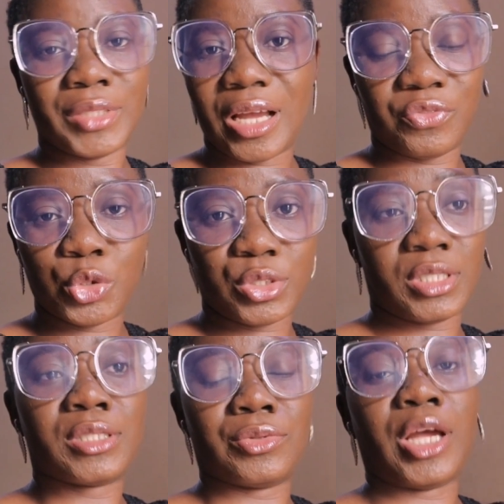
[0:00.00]
I've
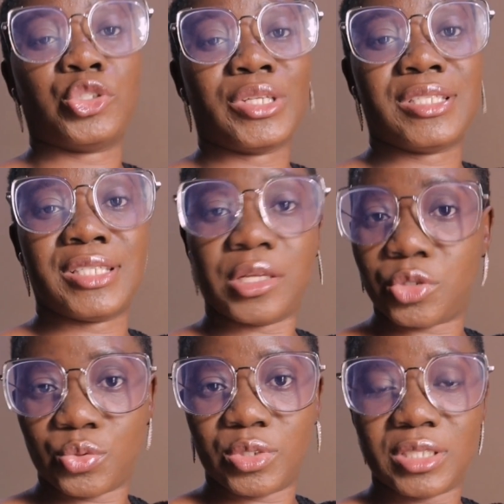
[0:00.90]
not actually
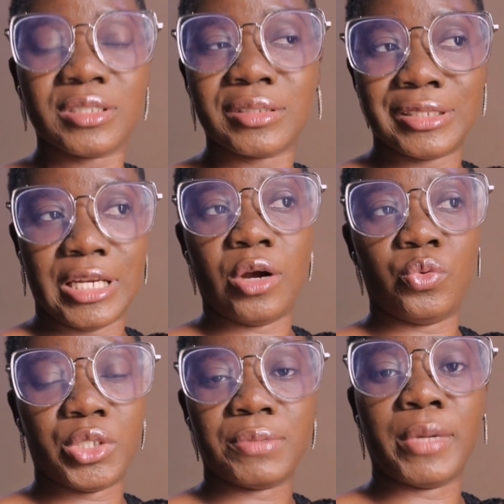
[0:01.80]
settled
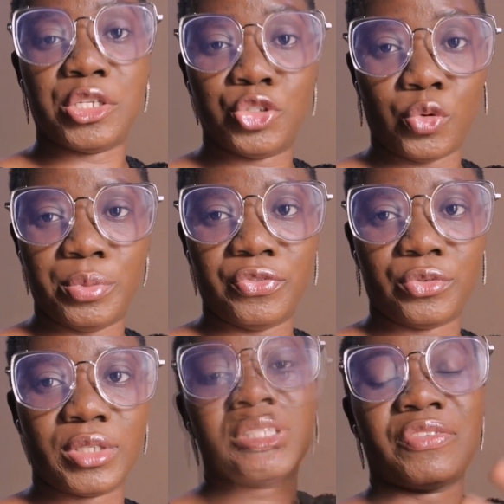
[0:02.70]
down with my job
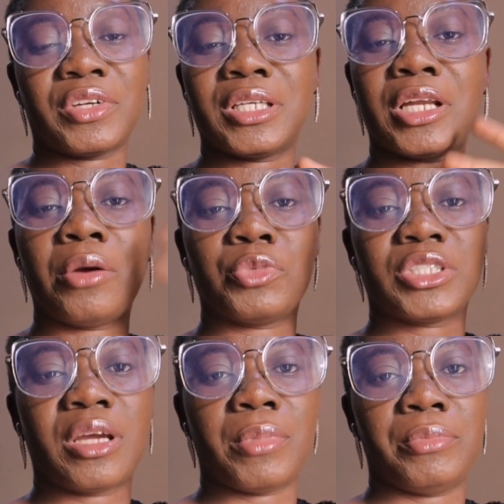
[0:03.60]
even. It affected how much
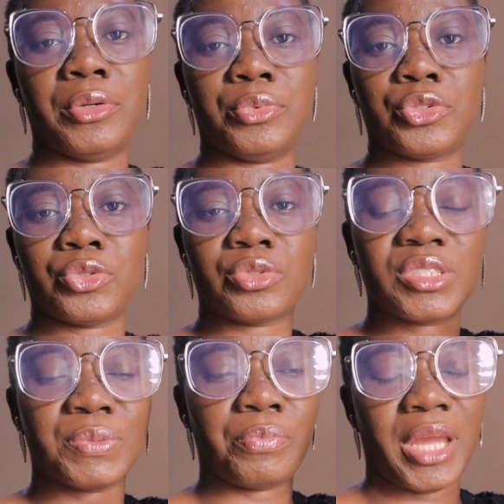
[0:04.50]
time I'm able to
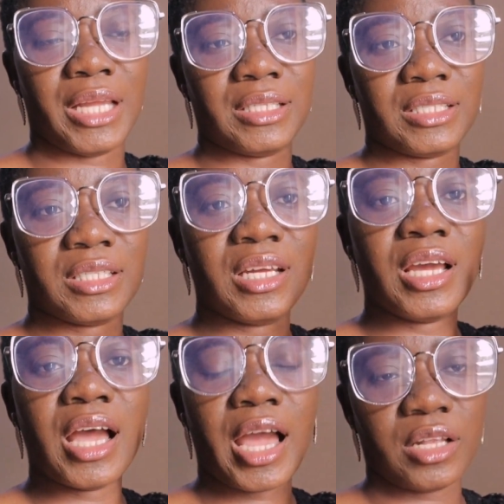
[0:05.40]
spend
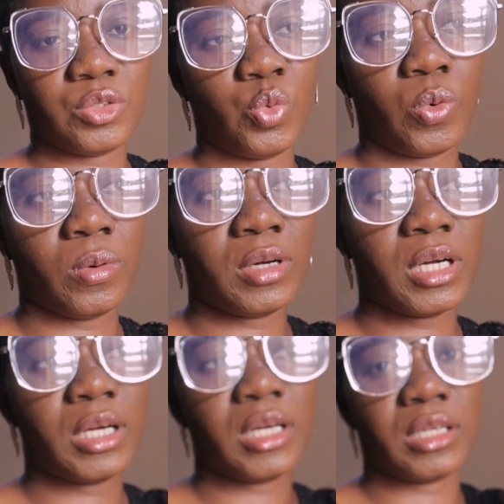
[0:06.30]
at
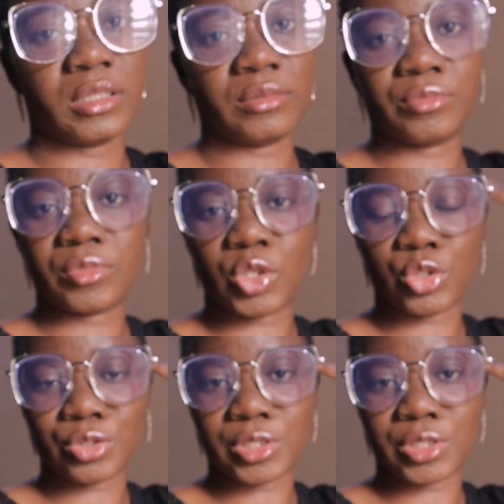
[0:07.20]
work and also